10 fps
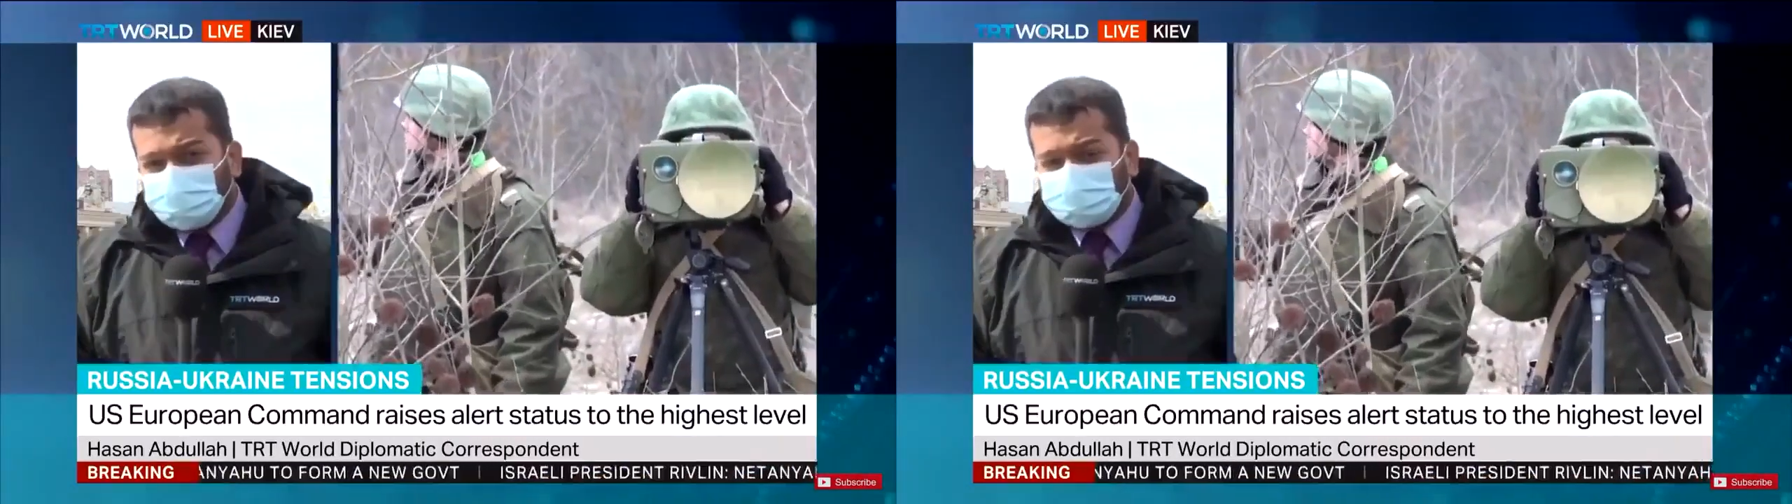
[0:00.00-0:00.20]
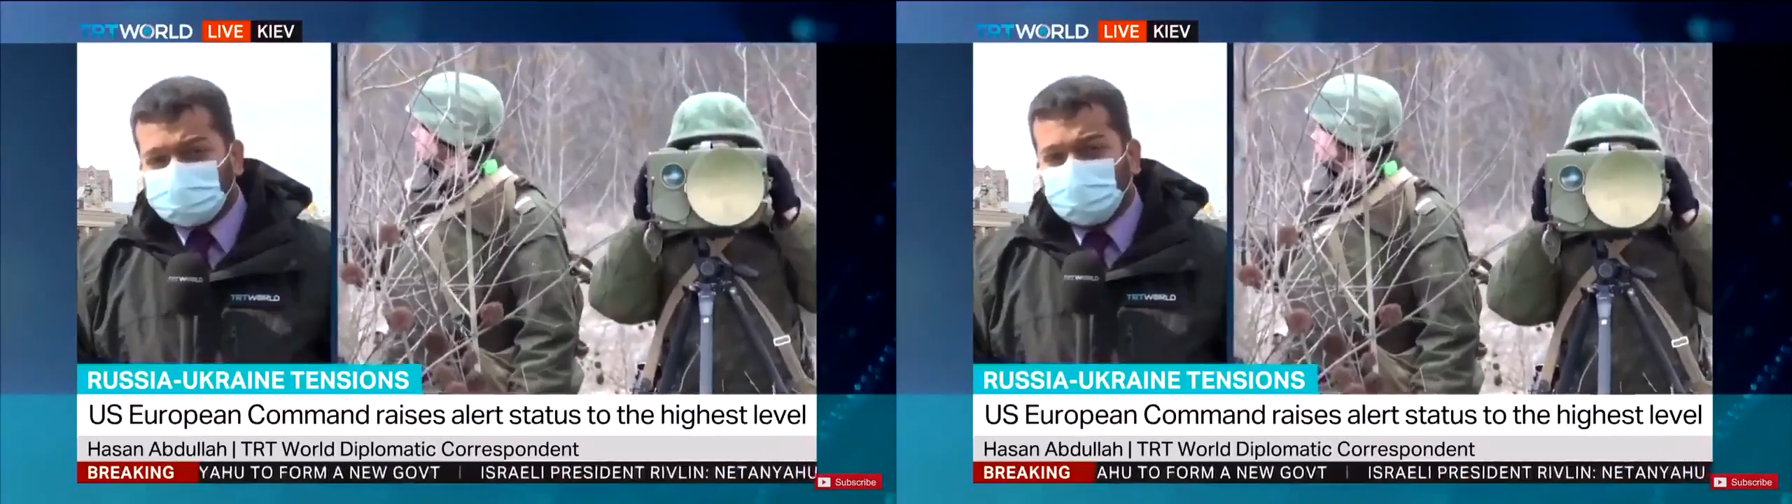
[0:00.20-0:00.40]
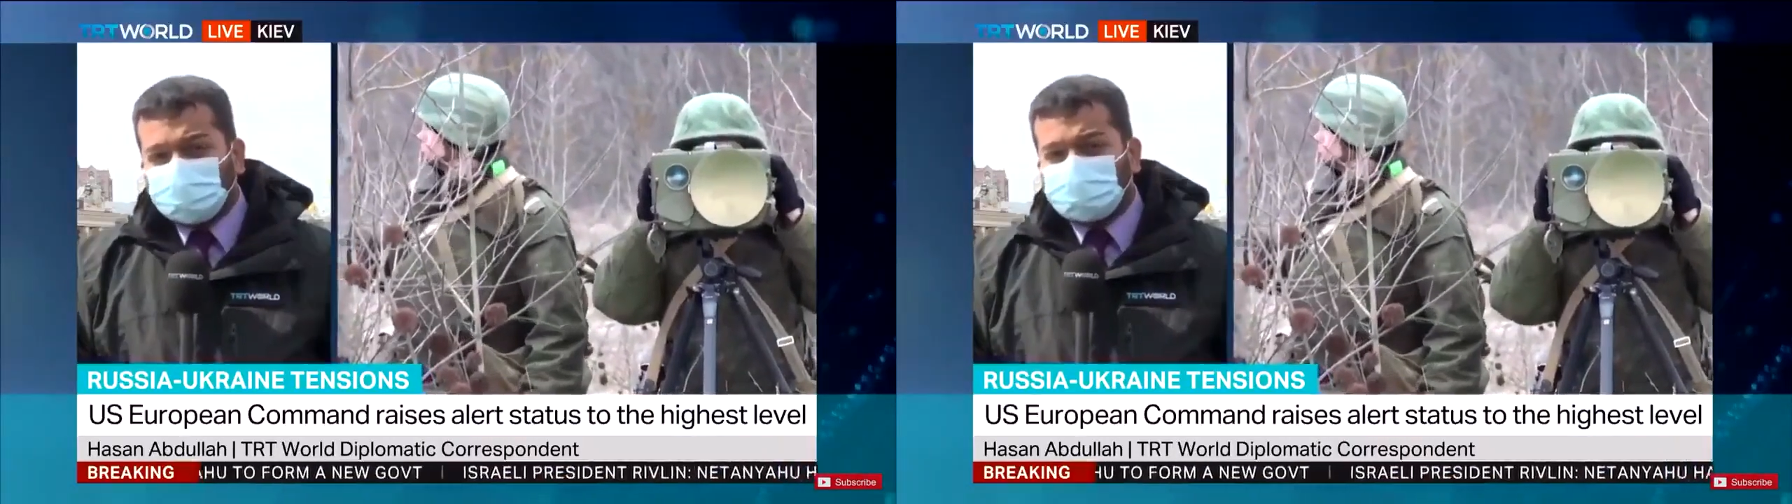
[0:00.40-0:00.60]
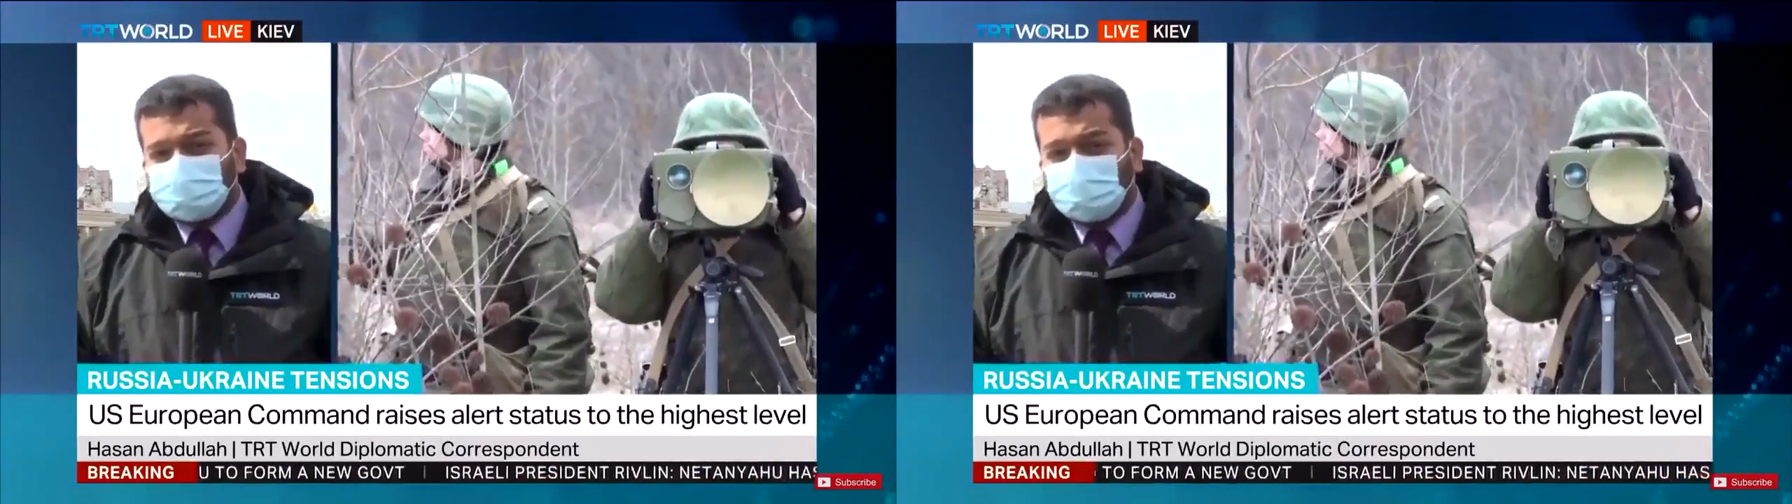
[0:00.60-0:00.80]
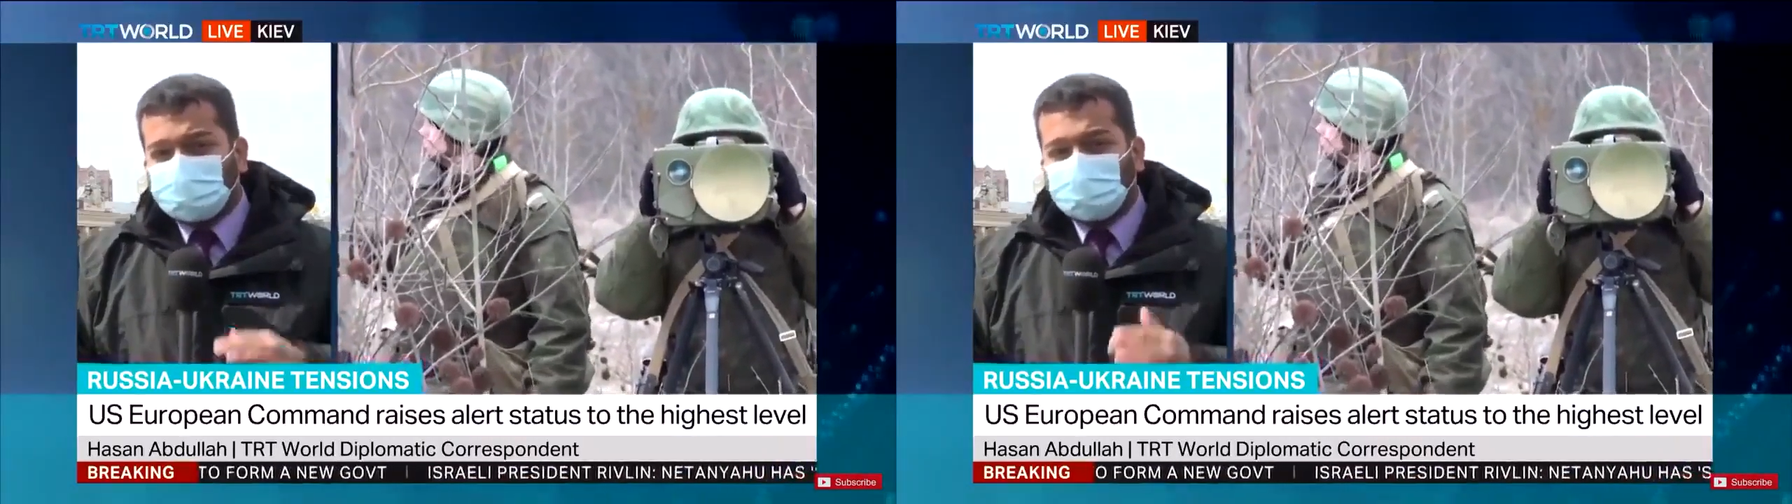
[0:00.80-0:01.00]
to respond
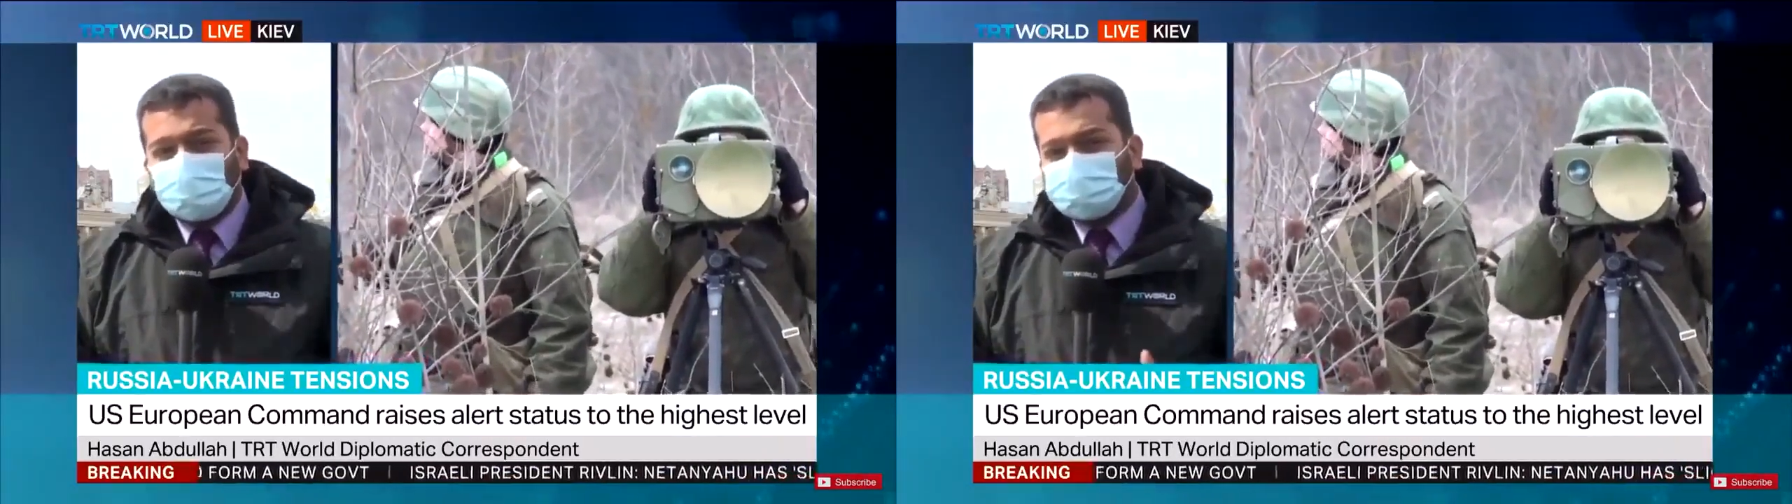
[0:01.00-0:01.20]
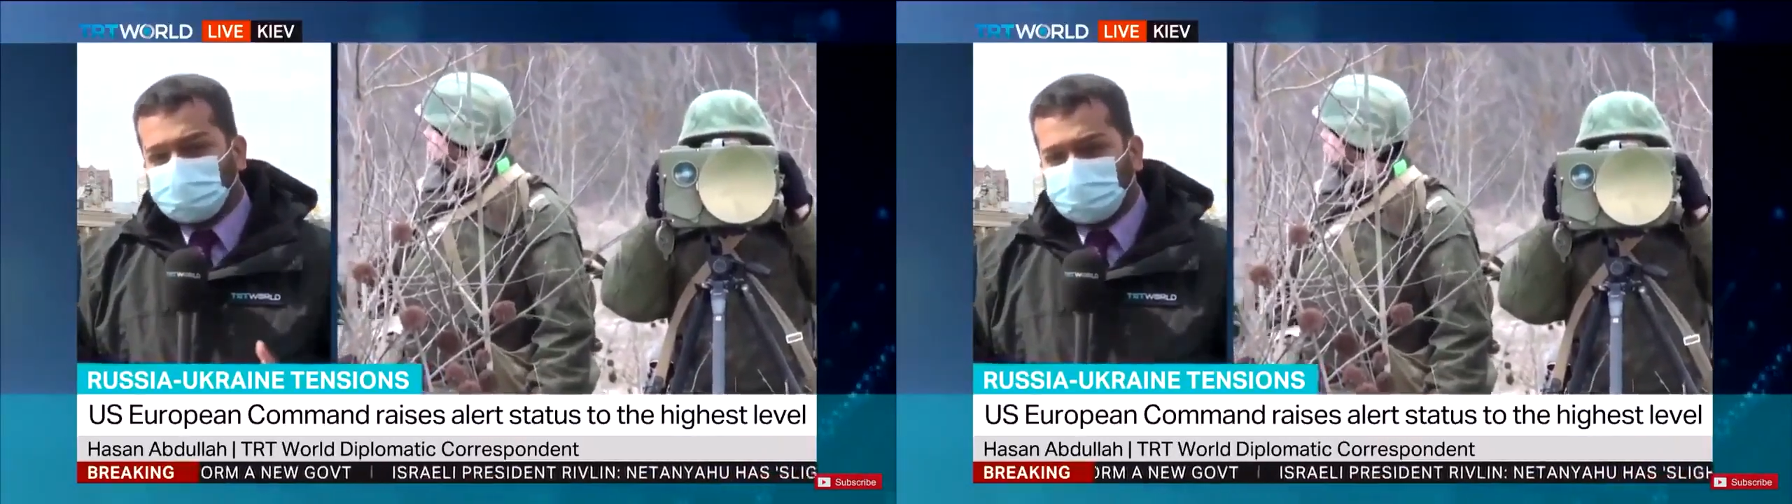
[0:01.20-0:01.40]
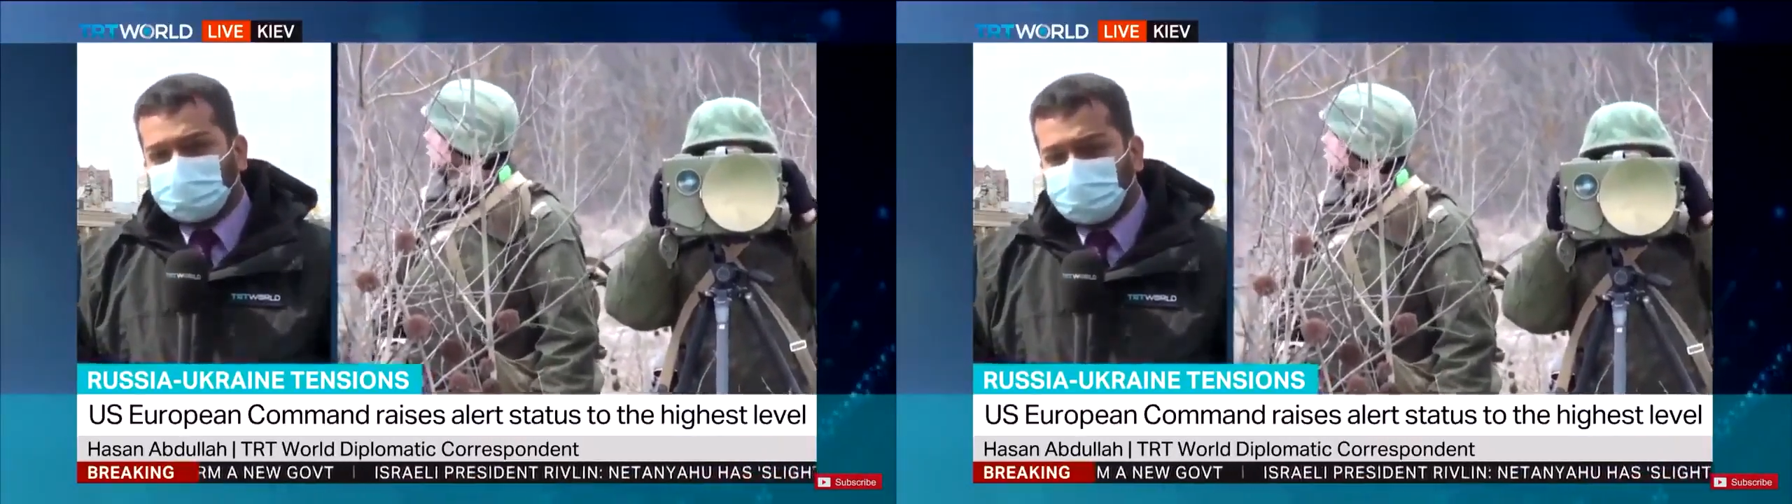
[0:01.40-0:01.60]
to any acts of